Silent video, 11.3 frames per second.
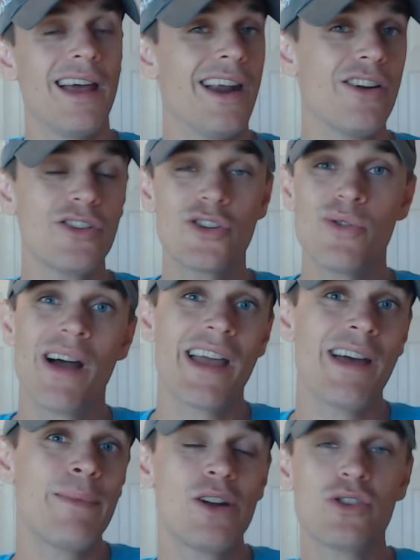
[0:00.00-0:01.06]
here's who I
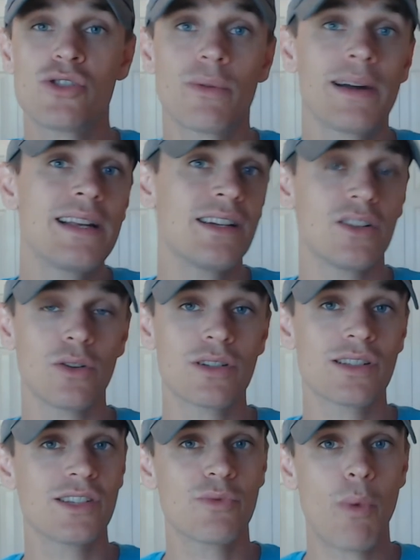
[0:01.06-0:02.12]
am, here's the reason it
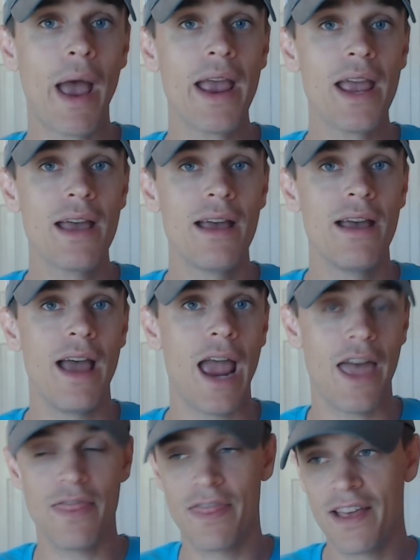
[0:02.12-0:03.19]
looks this way,
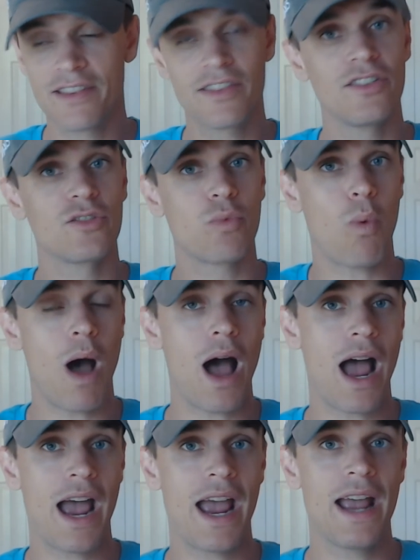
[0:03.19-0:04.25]
and this is
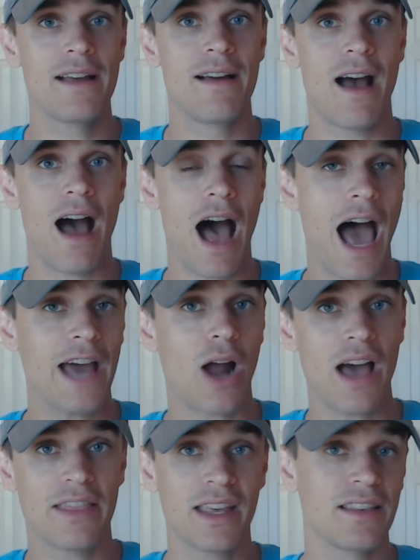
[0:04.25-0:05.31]
why I,
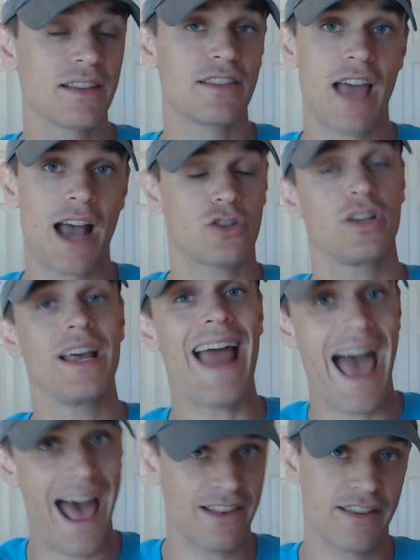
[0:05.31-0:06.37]
I think this is actually an
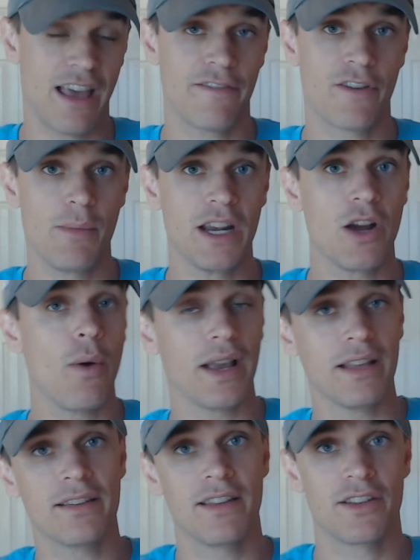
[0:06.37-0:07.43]
asset for me going
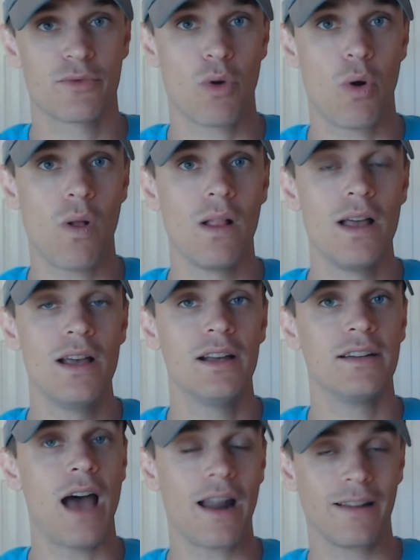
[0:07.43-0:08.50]
into this role,
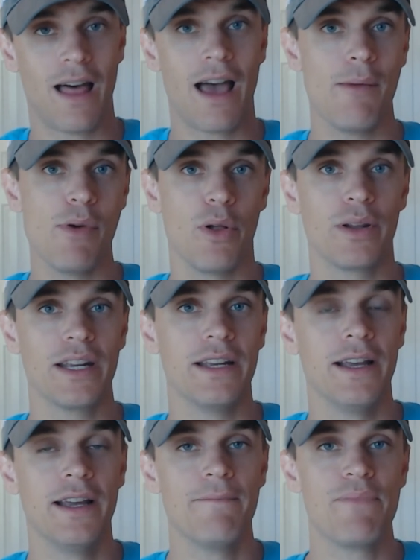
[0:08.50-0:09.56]
not a liability.
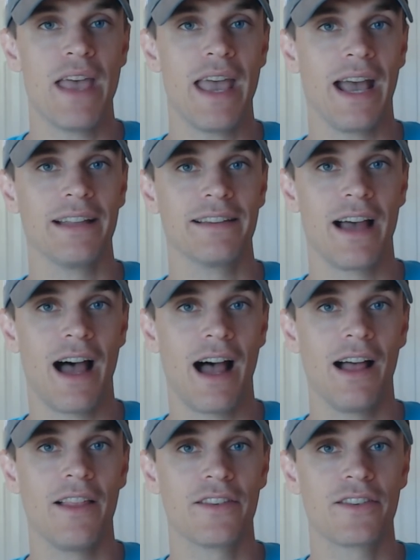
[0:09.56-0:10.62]
And
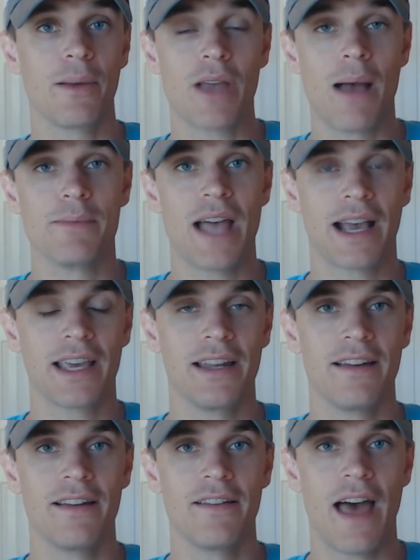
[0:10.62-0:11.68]
uh, sometimes that
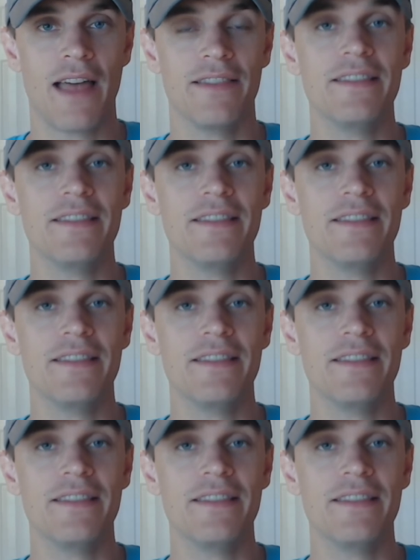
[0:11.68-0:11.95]
can that